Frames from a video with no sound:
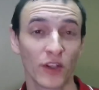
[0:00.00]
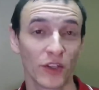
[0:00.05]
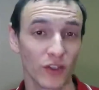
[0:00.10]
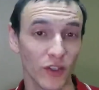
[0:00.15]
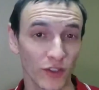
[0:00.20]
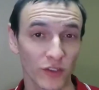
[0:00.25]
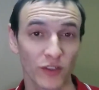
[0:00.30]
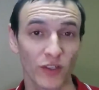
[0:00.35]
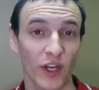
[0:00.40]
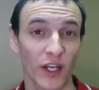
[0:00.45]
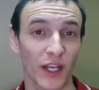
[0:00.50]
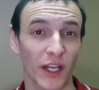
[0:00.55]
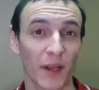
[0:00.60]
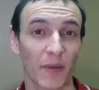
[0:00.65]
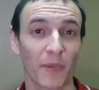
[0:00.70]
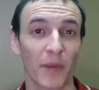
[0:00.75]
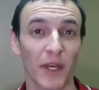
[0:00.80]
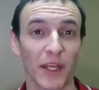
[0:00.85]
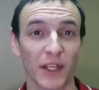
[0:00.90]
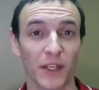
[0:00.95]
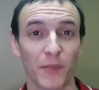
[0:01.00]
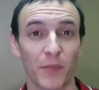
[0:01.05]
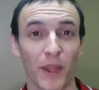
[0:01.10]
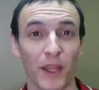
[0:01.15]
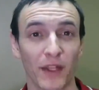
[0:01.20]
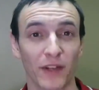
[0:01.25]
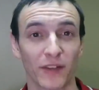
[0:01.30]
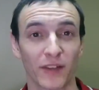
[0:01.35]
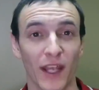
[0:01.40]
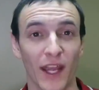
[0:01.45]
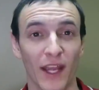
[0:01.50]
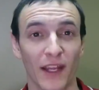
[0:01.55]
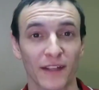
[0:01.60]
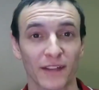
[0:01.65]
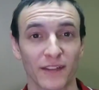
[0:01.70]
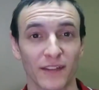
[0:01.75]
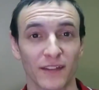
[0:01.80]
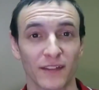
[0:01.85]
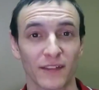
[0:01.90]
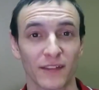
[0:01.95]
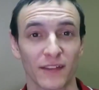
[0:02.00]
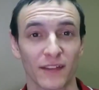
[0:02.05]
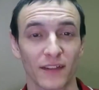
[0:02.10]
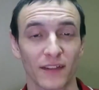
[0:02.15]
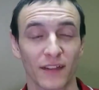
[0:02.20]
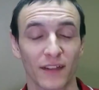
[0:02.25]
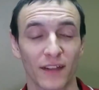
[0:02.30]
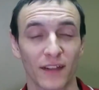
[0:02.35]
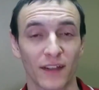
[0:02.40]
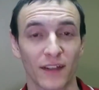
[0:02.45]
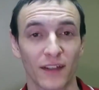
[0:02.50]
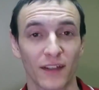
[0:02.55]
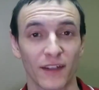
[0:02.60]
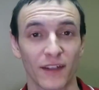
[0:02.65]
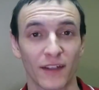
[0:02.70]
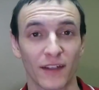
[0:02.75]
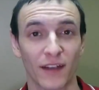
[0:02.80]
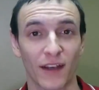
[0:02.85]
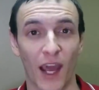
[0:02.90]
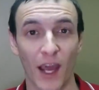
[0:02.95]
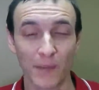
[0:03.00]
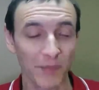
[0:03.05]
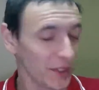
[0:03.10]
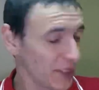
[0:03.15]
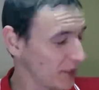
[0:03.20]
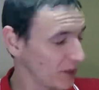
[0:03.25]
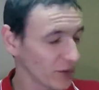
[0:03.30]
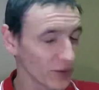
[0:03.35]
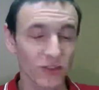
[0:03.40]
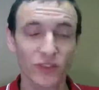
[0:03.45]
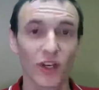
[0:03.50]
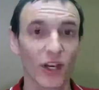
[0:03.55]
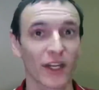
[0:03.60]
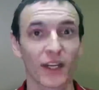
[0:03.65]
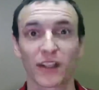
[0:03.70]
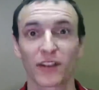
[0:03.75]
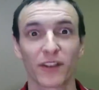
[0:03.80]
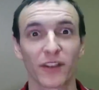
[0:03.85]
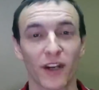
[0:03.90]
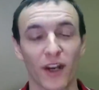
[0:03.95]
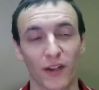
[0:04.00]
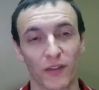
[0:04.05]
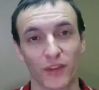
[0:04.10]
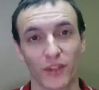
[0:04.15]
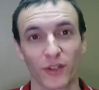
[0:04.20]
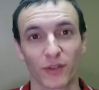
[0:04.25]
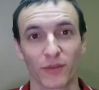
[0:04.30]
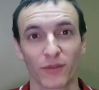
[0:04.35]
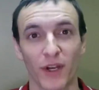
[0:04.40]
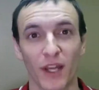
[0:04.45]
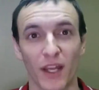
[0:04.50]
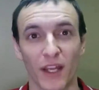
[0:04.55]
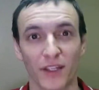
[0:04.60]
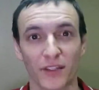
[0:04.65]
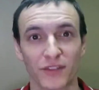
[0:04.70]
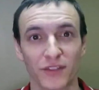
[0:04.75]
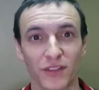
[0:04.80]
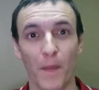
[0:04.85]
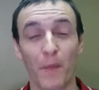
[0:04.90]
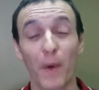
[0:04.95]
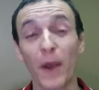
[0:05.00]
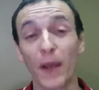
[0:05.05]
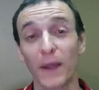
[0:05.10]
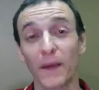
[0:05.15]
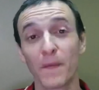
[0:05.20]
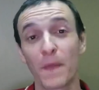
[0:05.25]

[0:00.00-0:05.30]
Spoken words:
you're trying to get money to pay your taxes. I mean, you're trying to clear out the garage. But